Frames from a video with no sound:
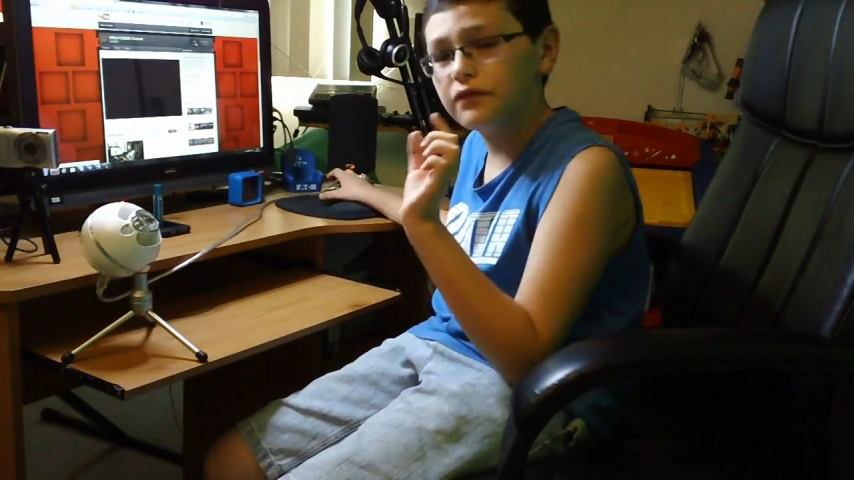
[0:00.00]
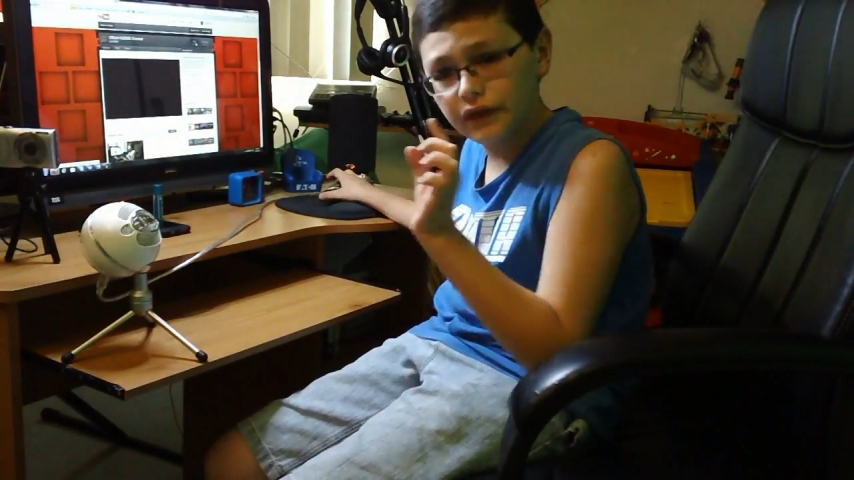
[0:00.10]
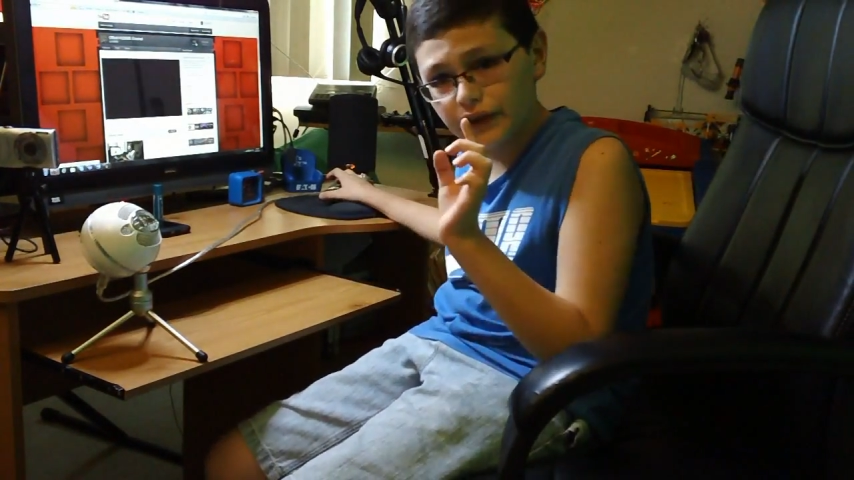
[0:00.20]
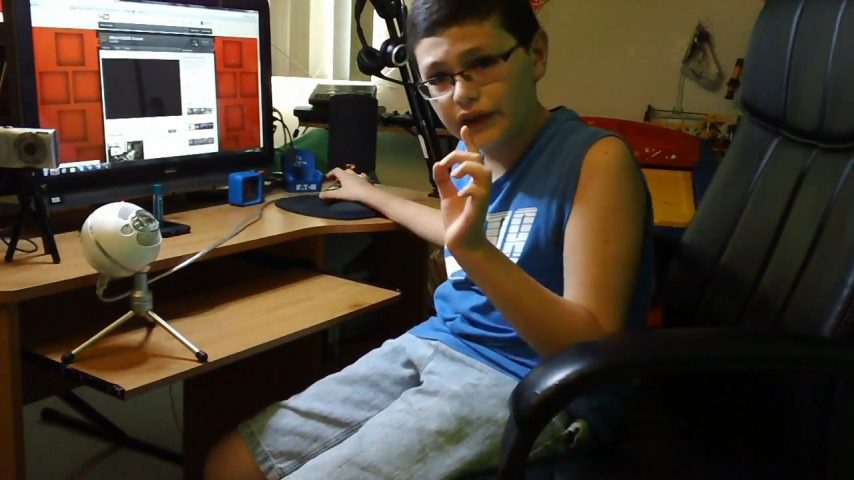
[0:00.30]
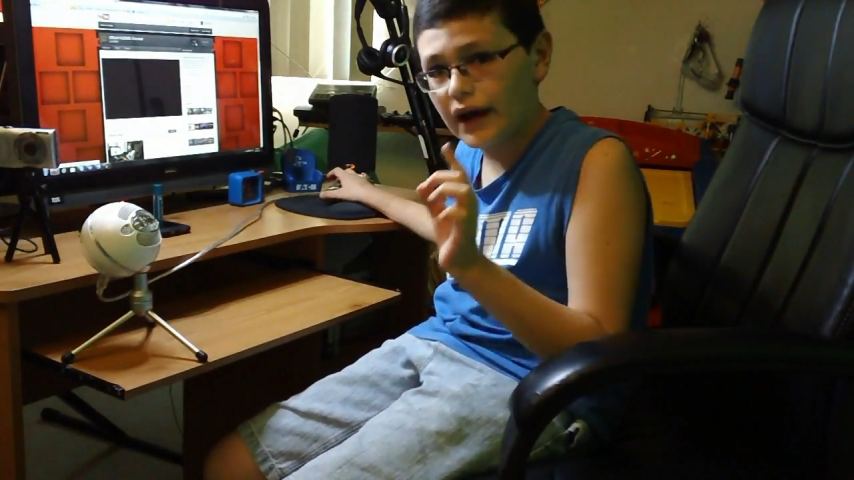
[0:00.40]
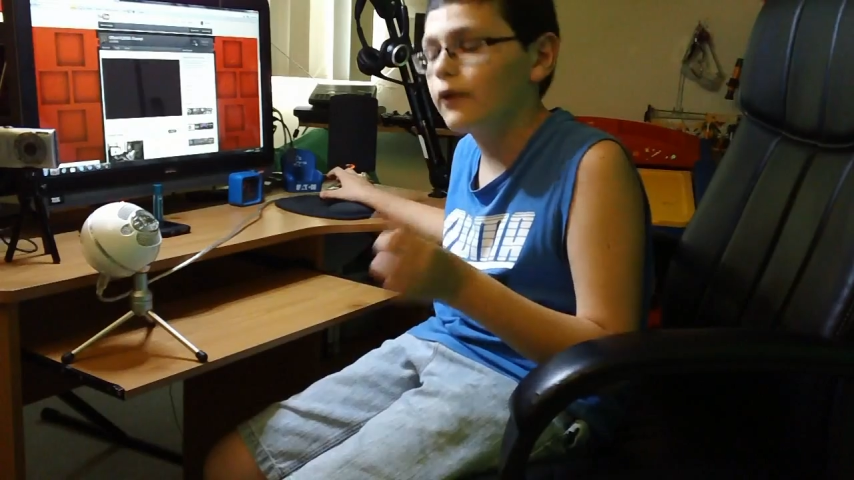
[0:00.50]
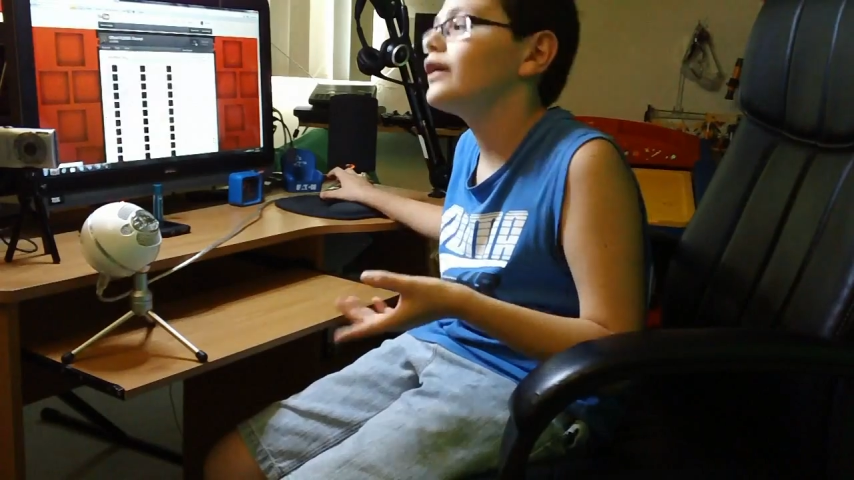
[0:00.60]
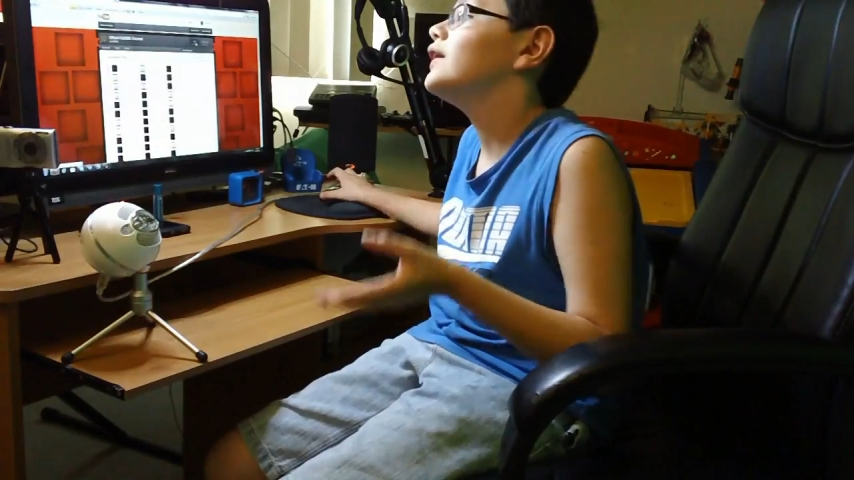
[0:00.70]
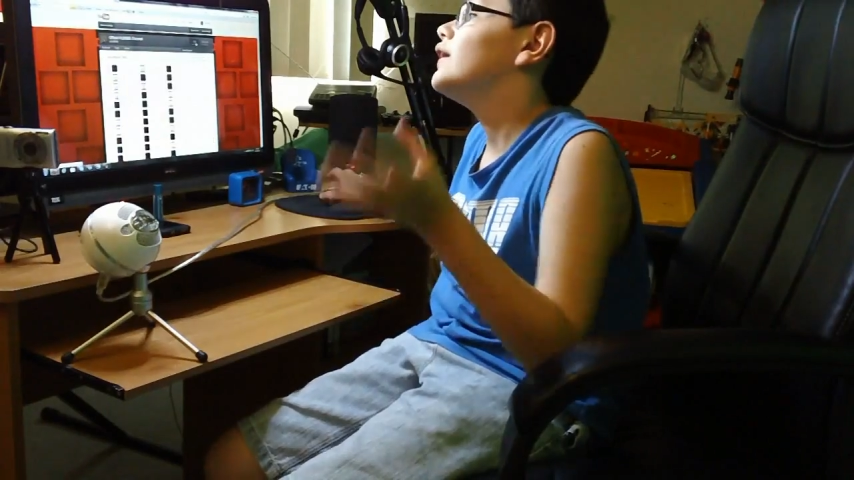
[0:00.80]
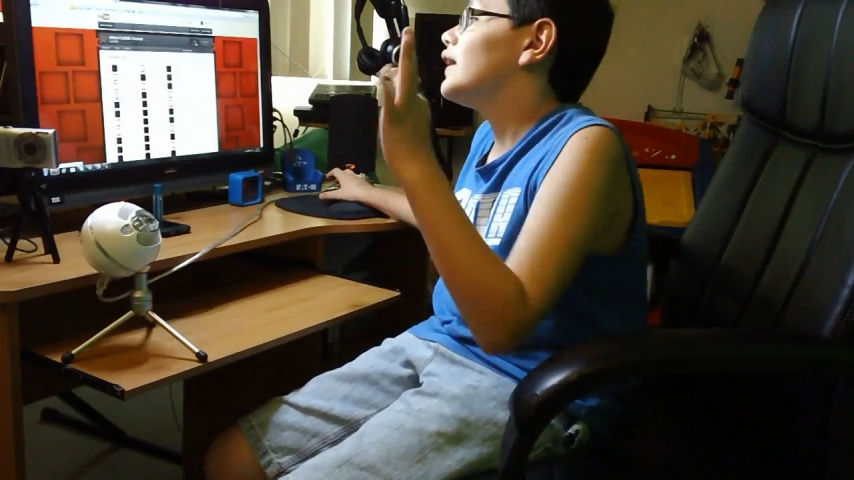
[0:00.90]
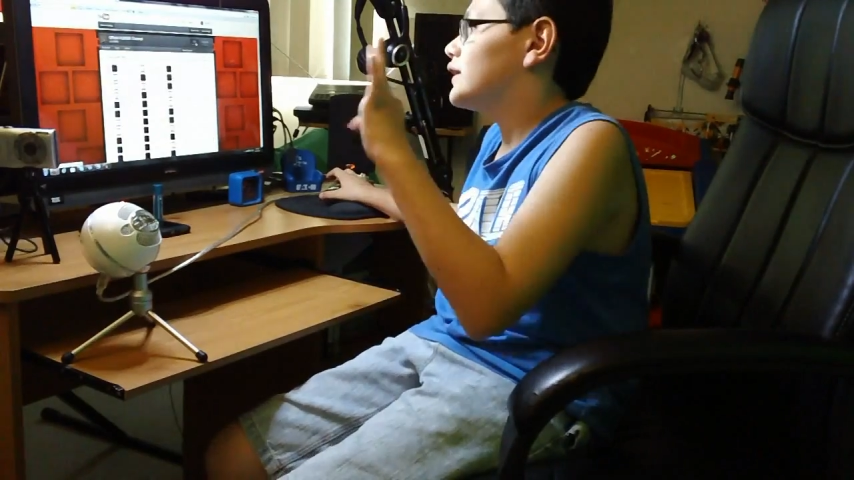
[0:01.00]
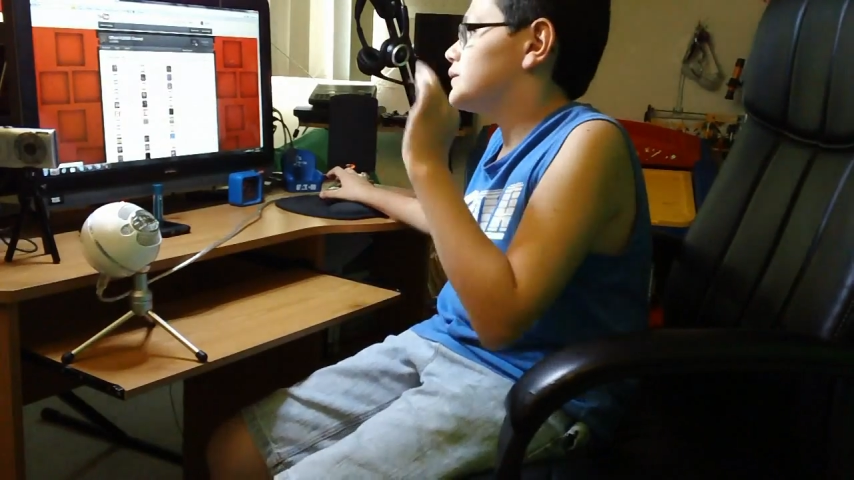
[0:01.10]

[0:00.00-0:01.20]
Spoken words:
figured out and